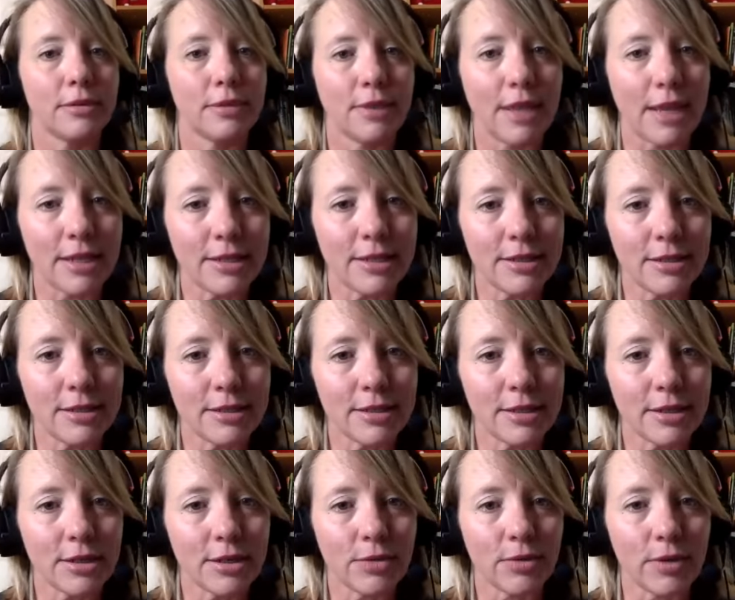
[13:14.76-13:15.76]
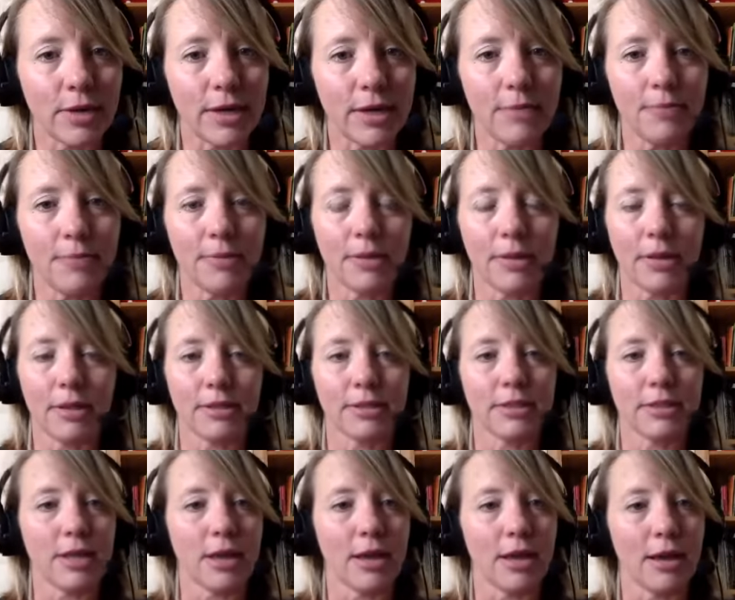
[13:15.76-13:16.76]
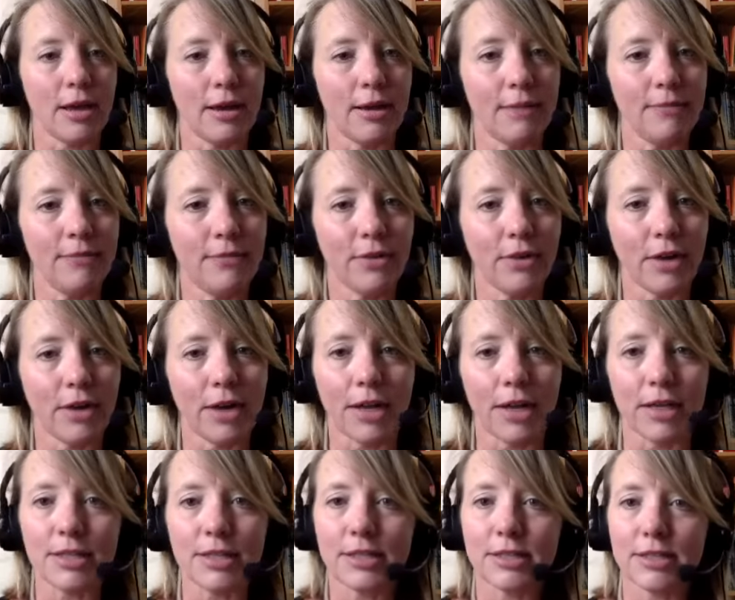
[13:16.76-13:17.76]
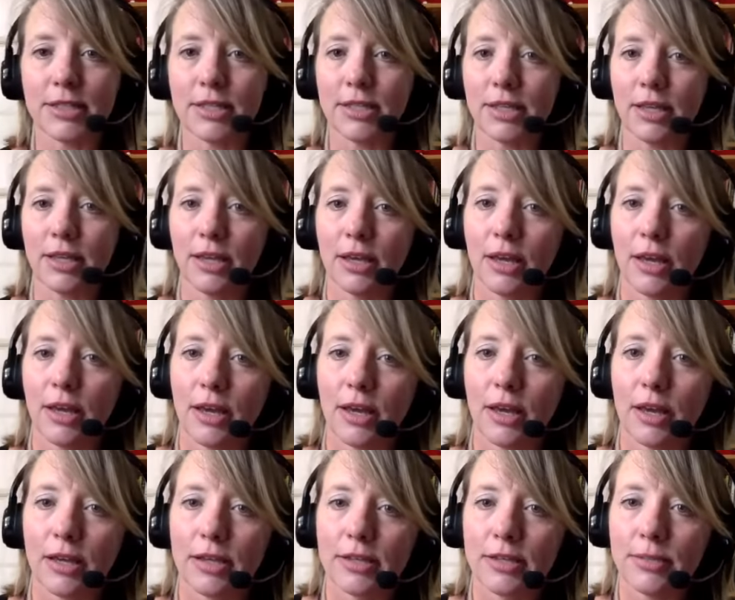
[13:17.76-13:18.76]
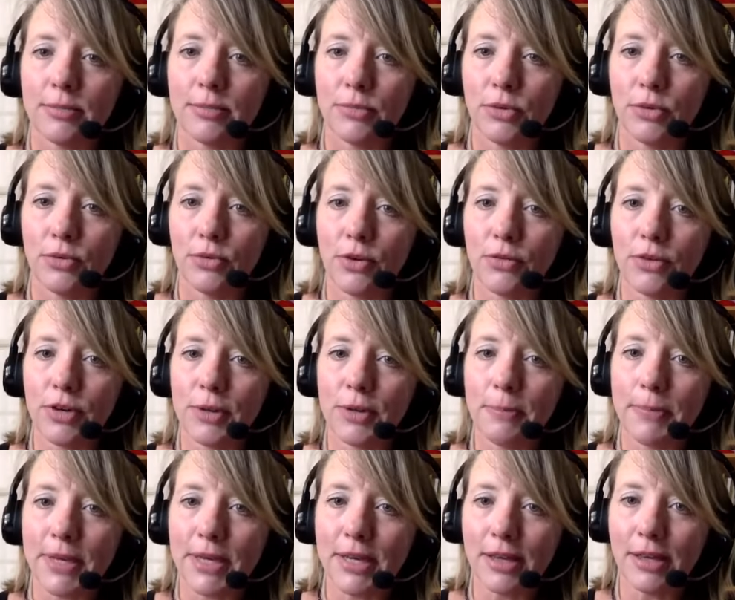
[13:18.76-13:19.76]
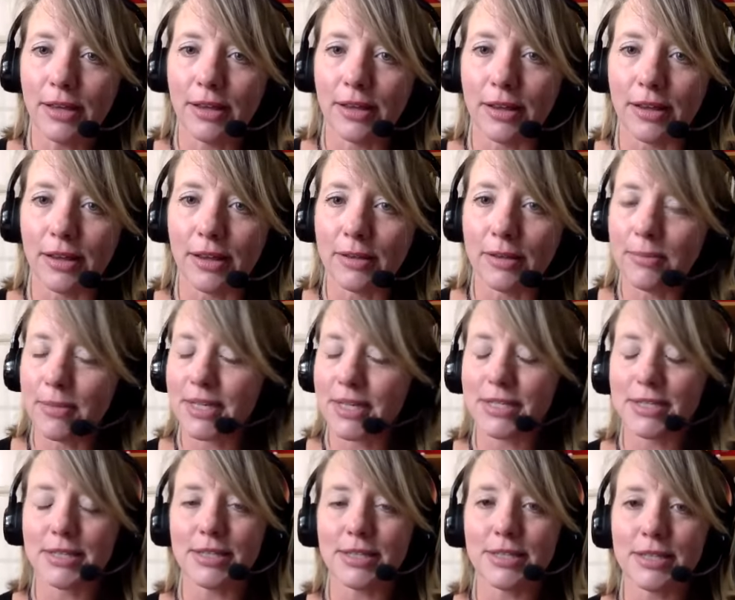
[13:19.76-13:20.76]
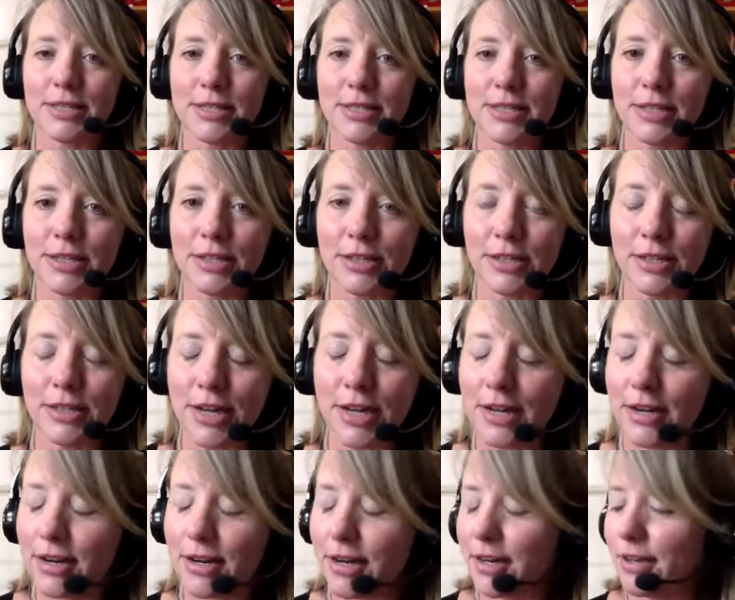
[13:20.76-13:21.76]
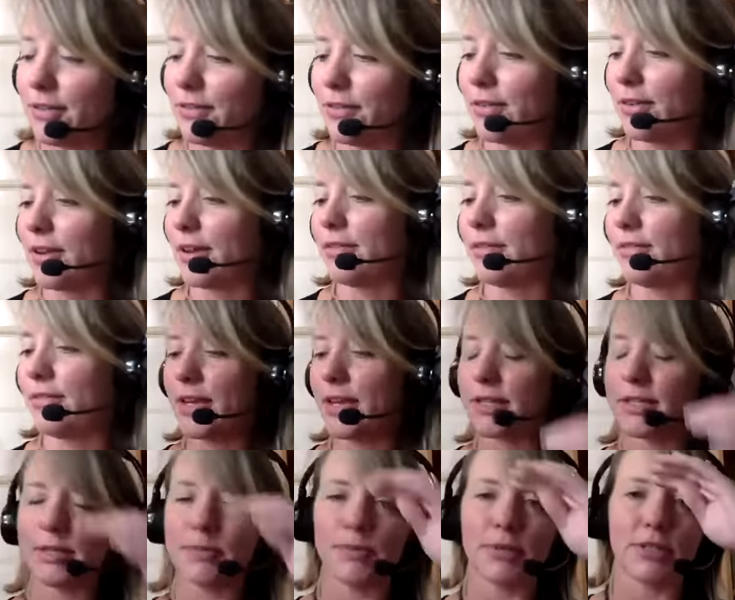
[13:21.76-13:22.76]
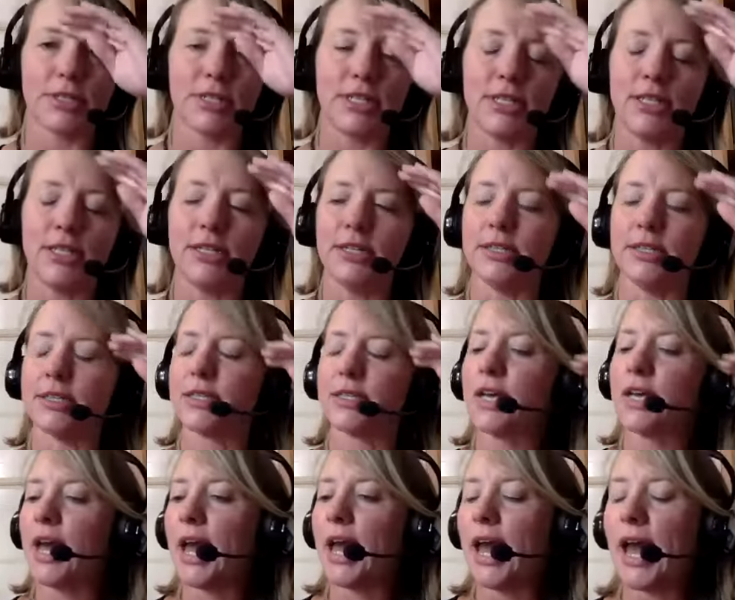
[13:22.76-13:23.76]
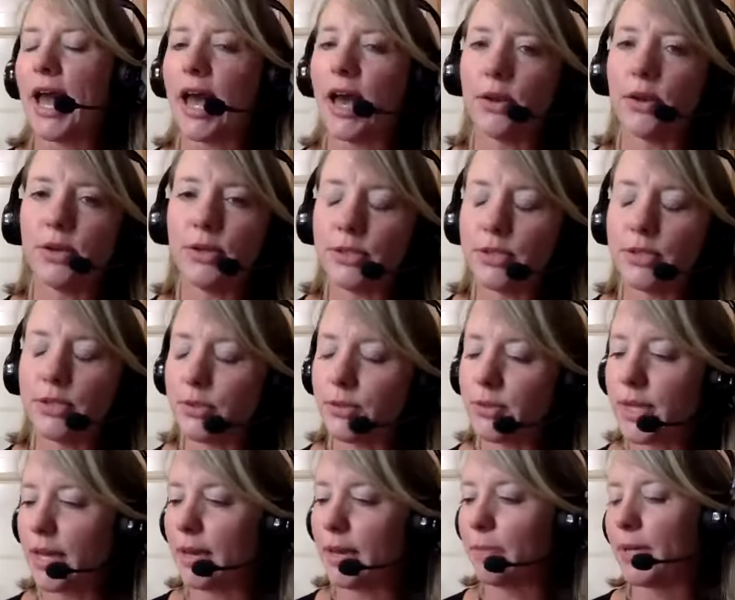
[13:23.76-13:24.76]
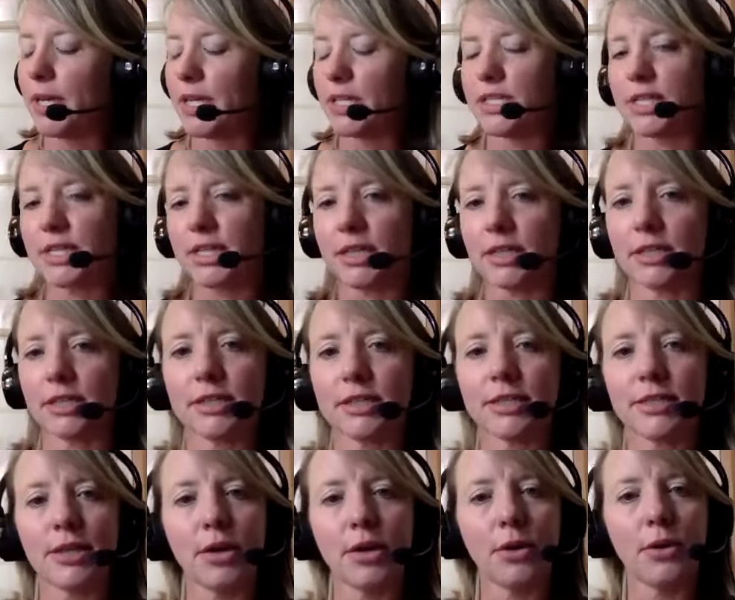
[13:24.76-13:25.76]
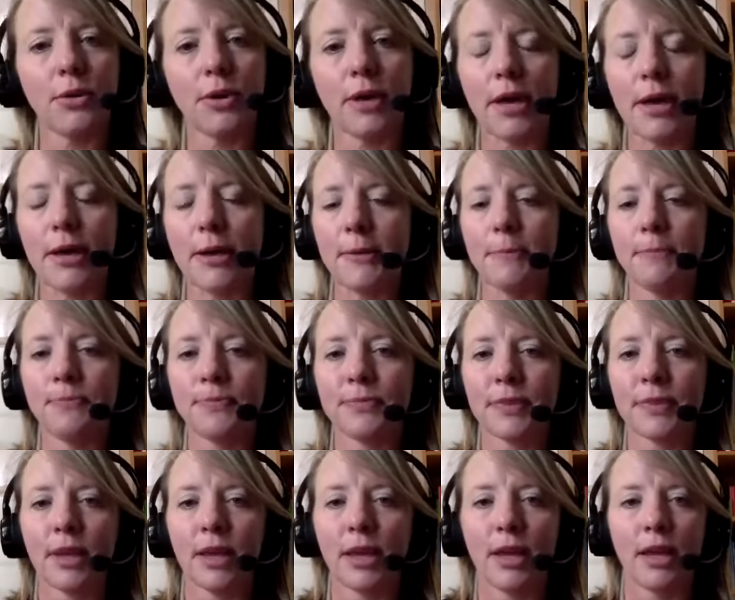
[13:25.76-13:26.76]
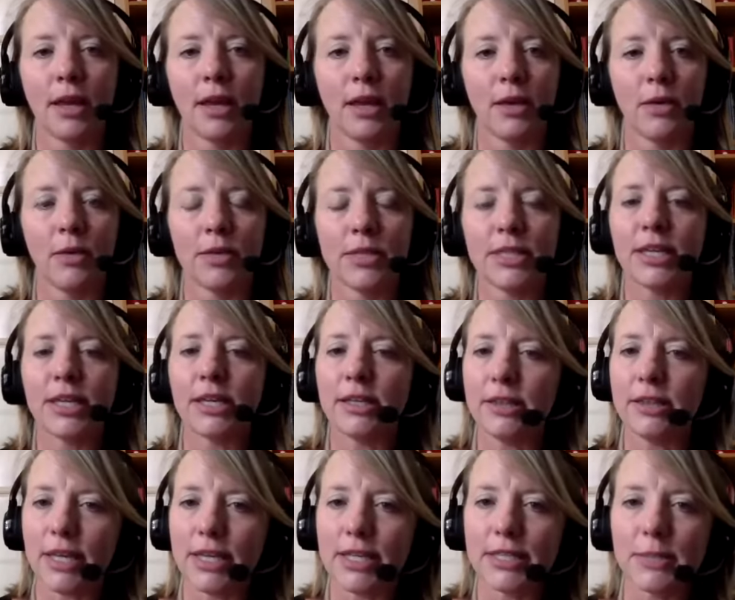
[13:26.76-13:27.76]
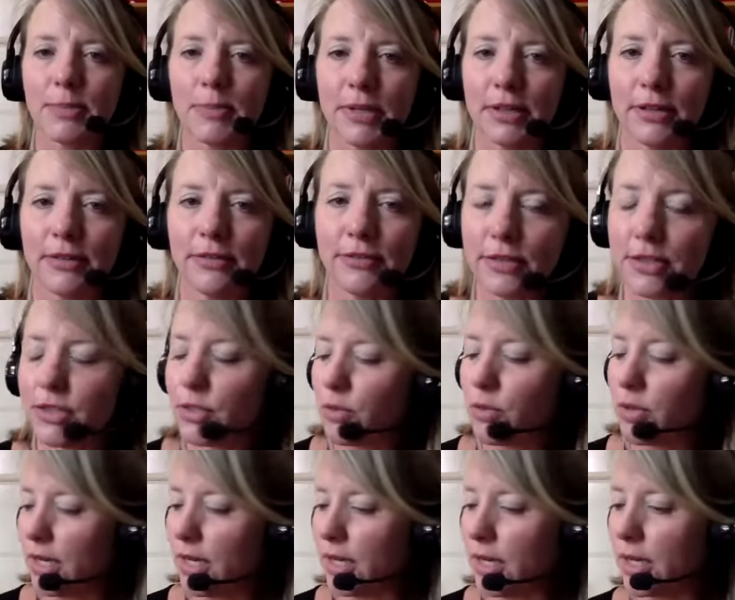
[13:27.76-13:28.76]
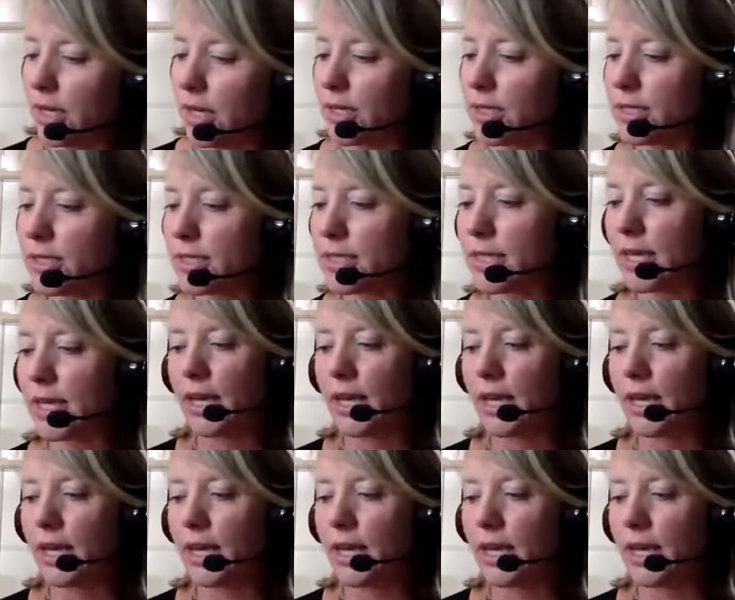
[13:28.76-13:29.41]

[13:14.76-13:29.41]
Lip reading: that's just a great time for us to move over to Bill, because this is your area of expertise, how you do that budgeting. So once again, thanks, Bill, for joining us.